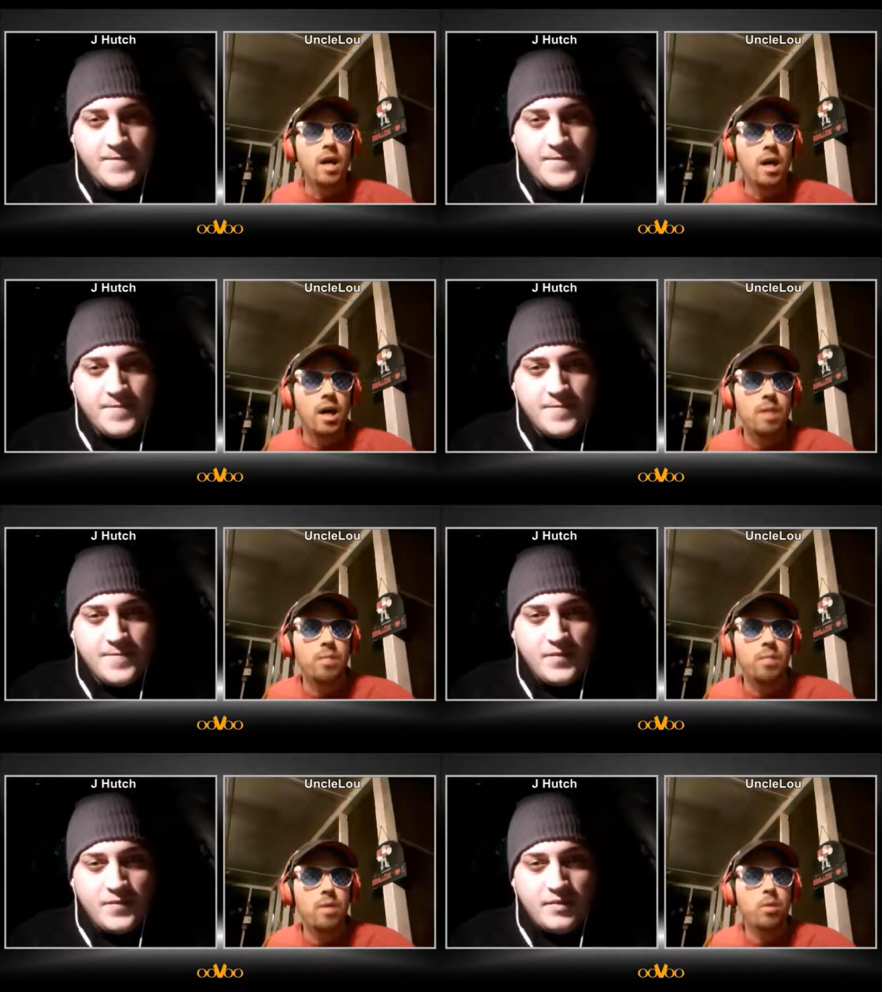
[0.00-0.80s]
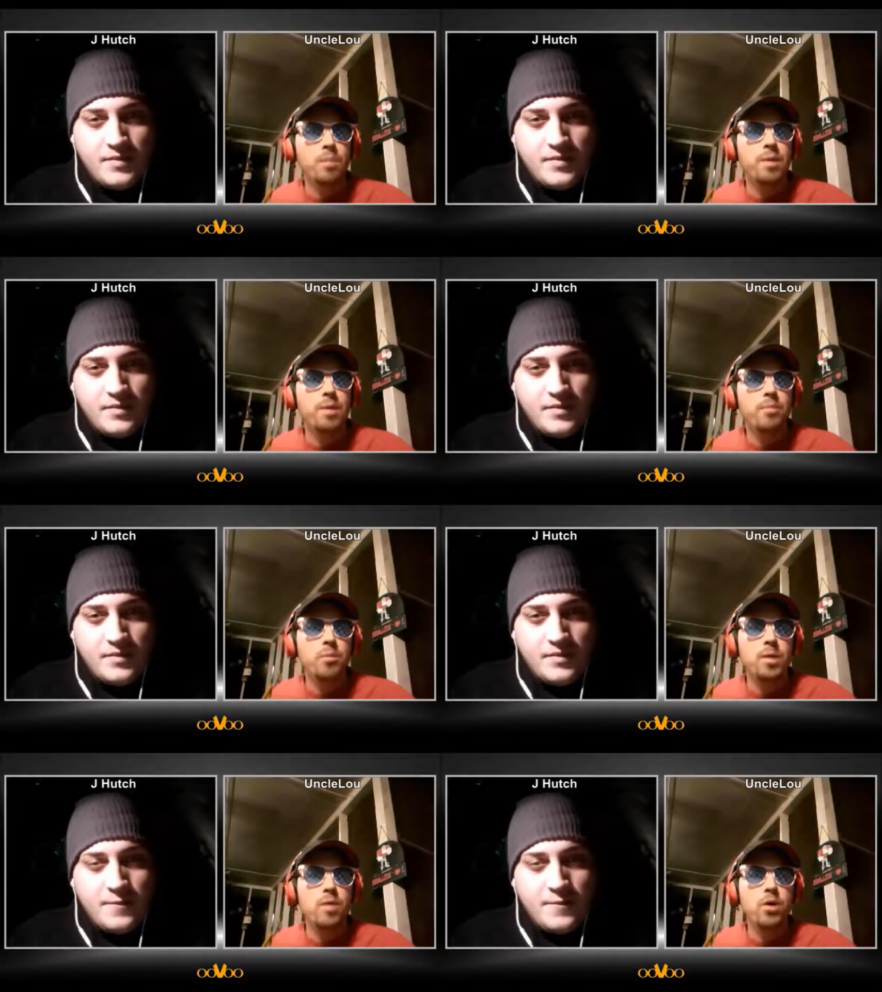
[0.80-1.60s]
Speaker 1: Uh, but what people
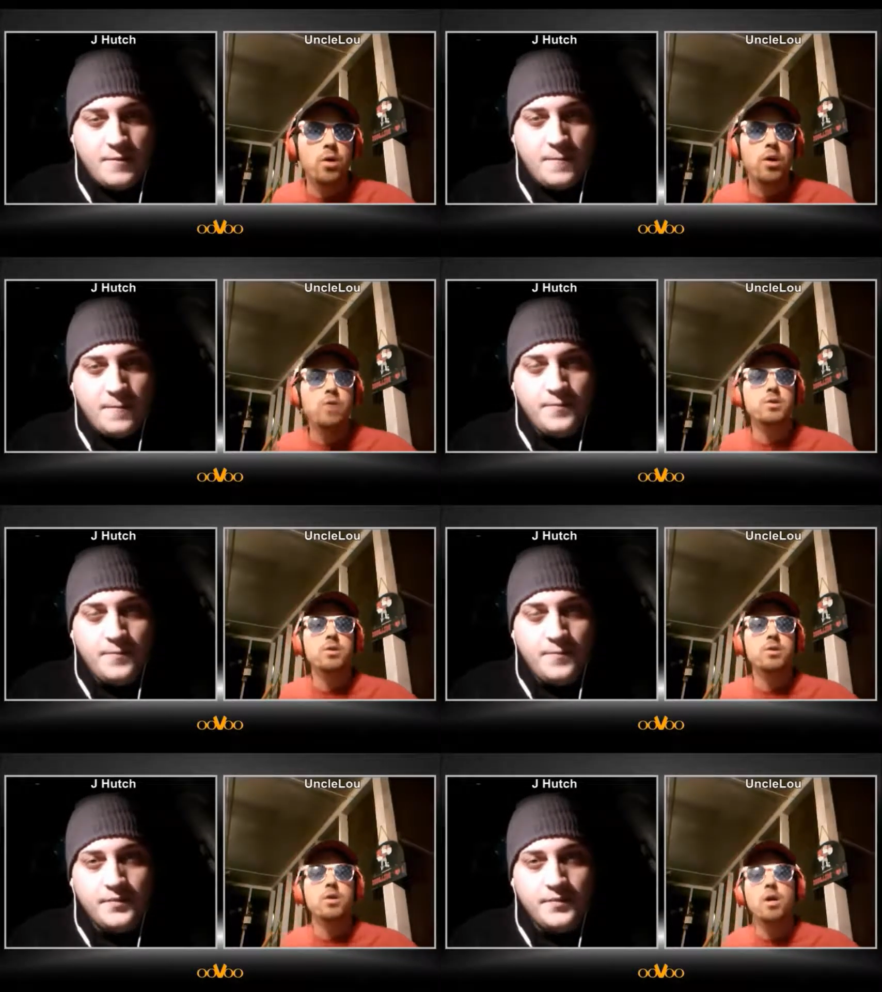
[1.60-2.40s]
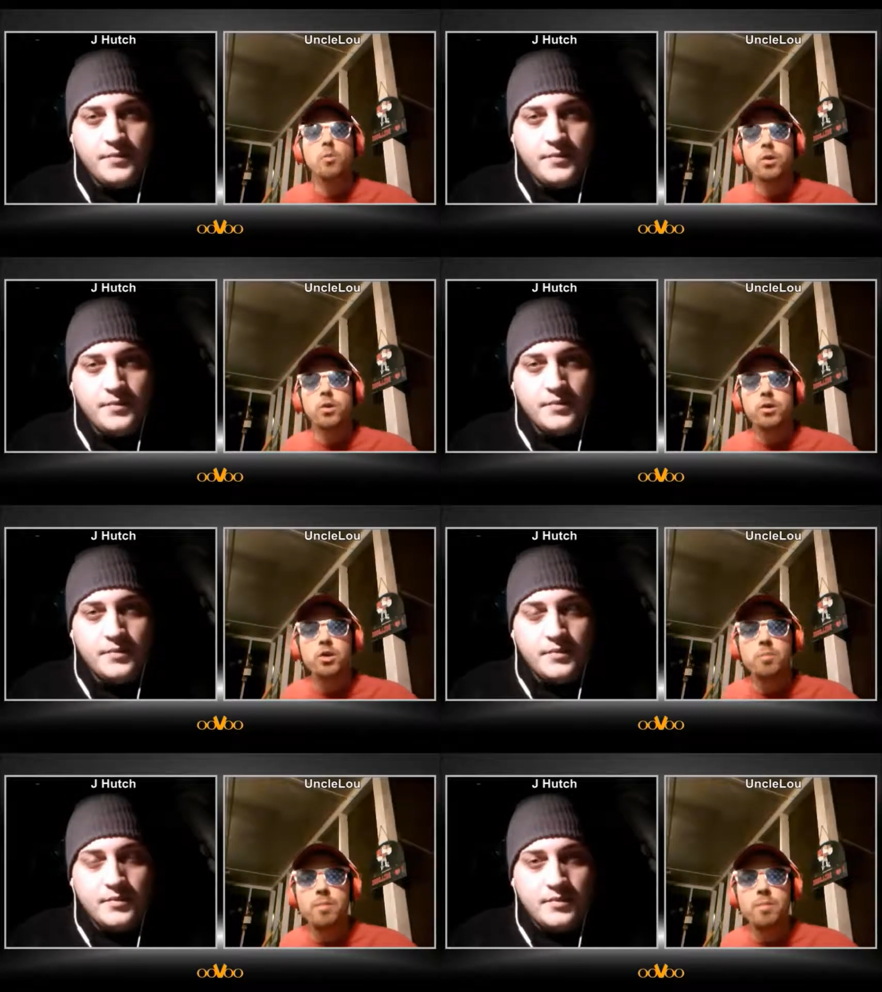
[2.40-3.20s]
really want to know, sir, will
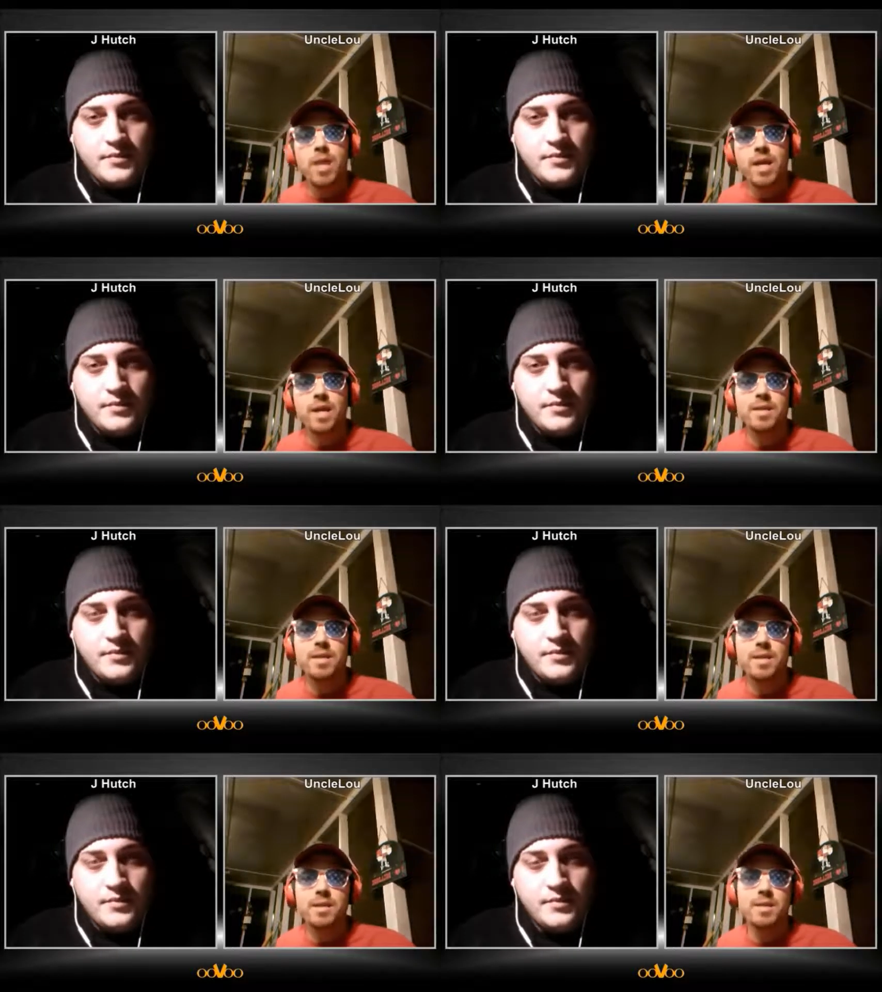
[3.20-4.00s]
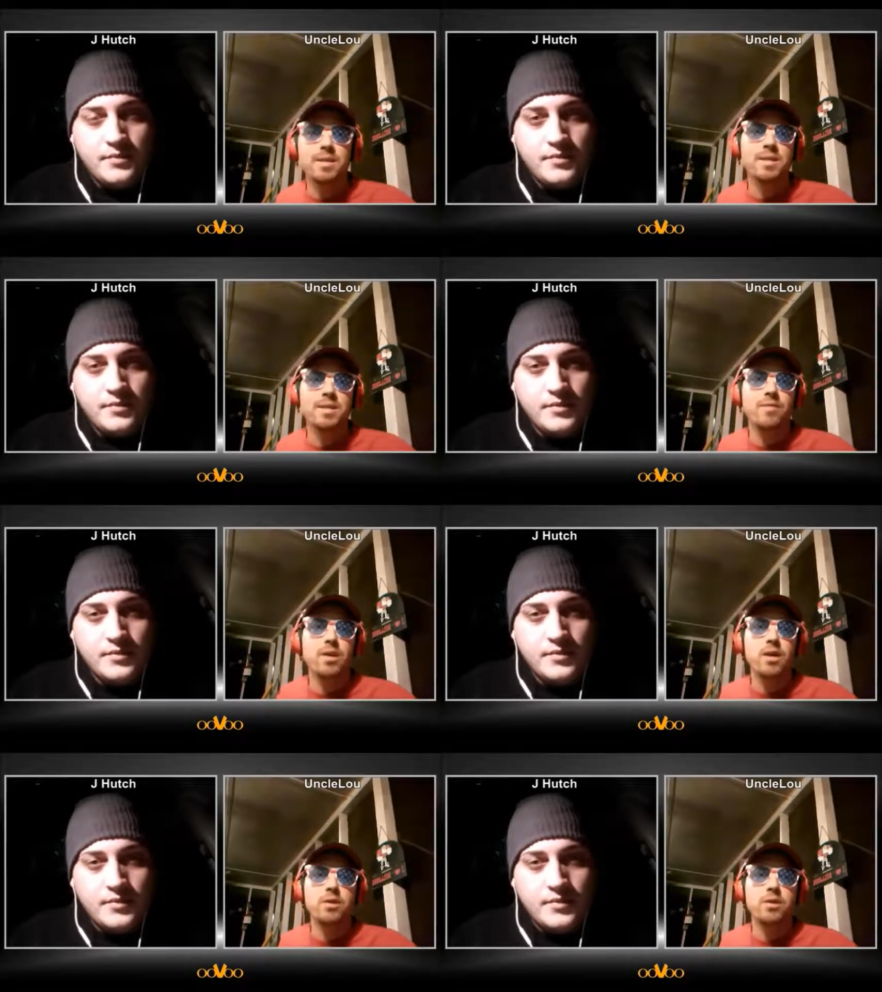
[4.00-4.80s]
you be making TTC
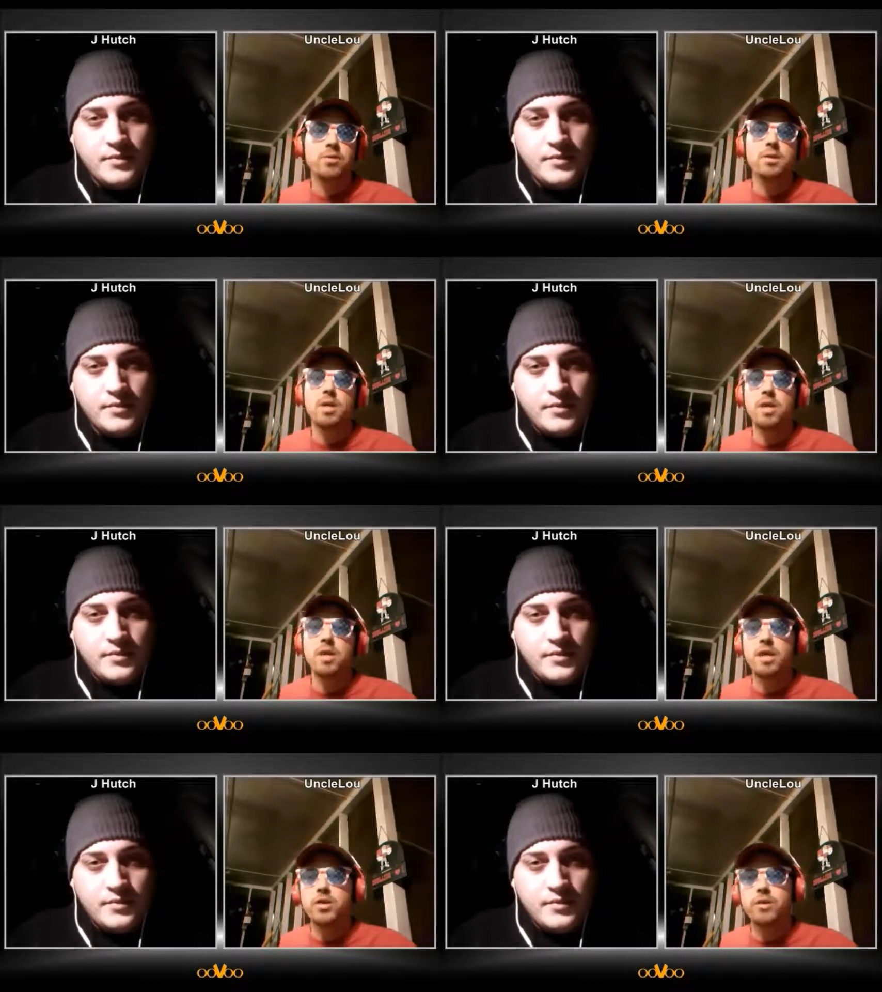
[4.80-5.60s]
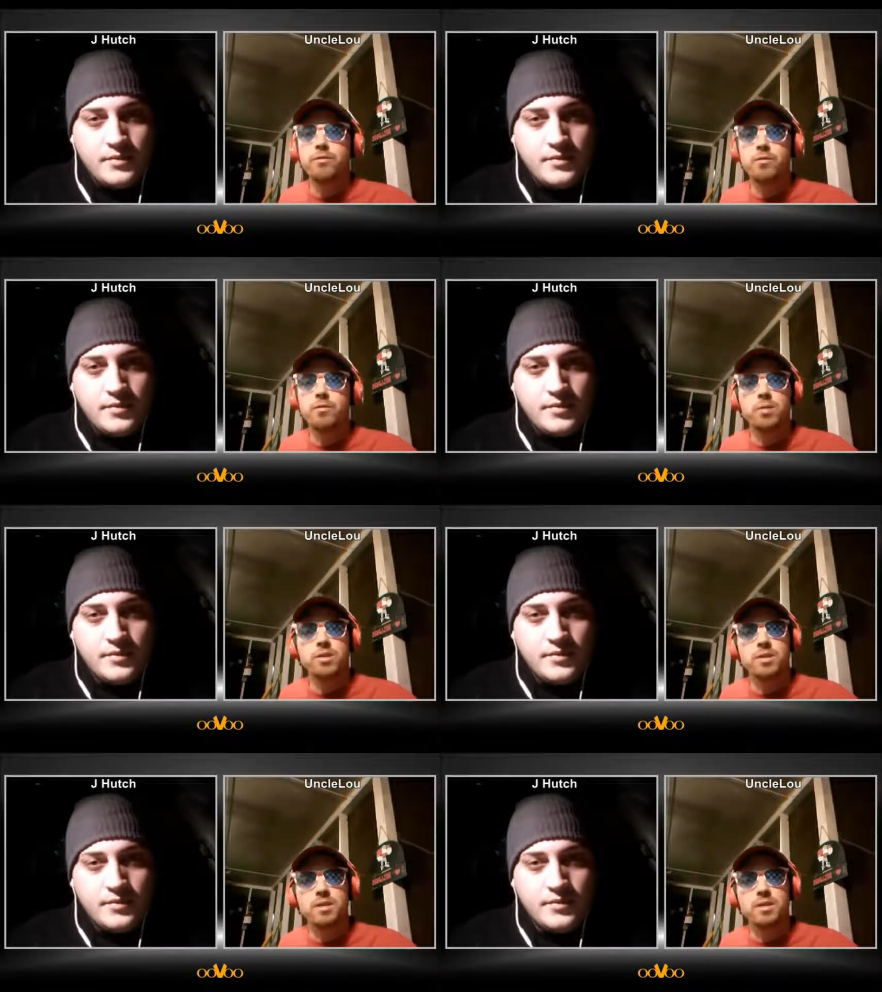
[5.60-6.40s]
videos uh, during football
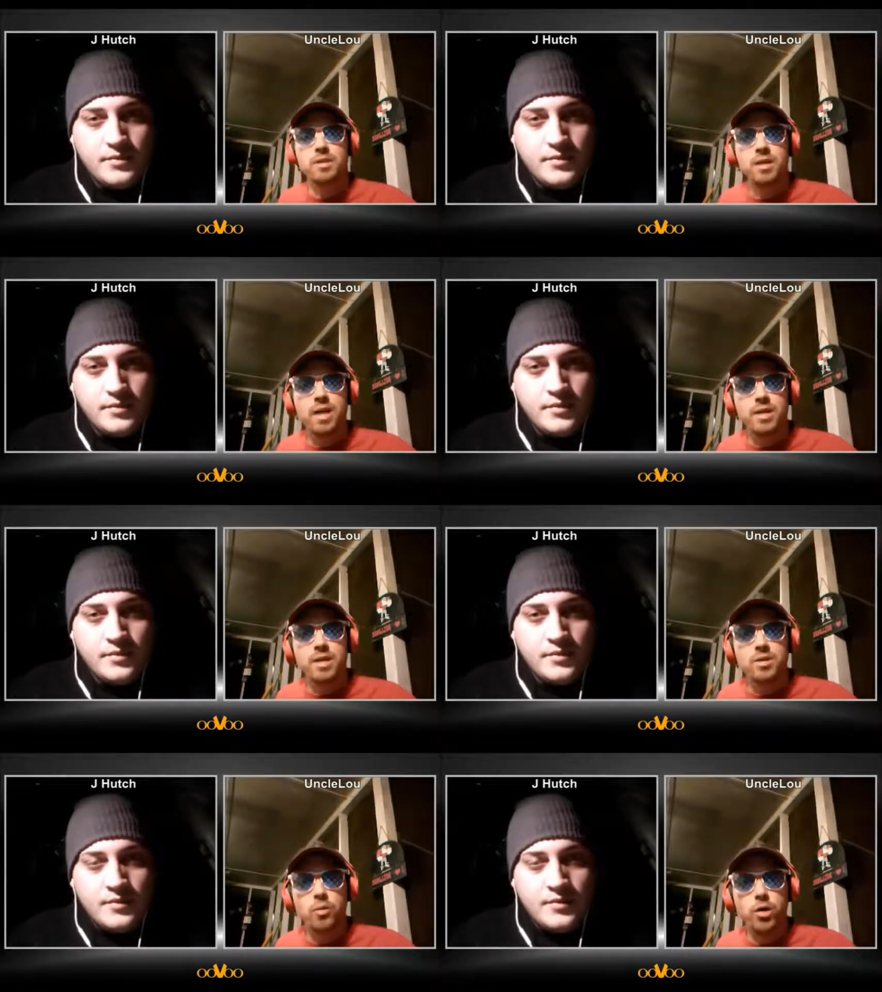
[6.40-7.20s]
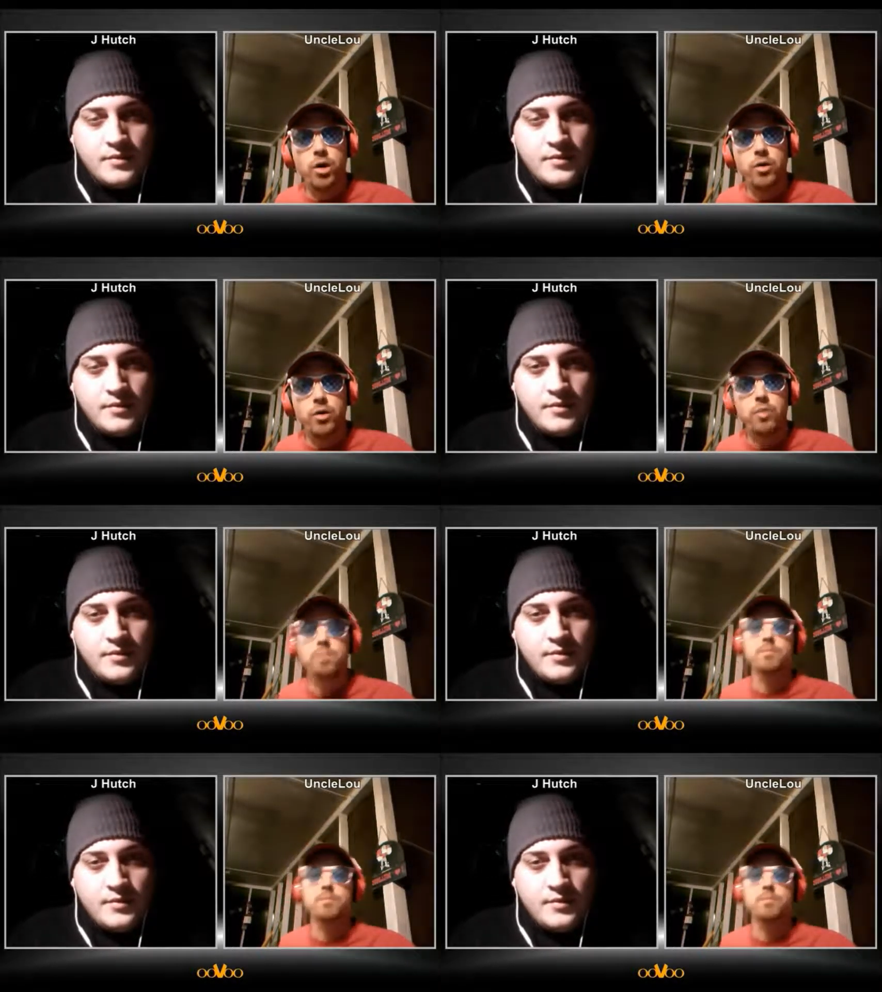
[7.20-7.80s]
season? Yes or no?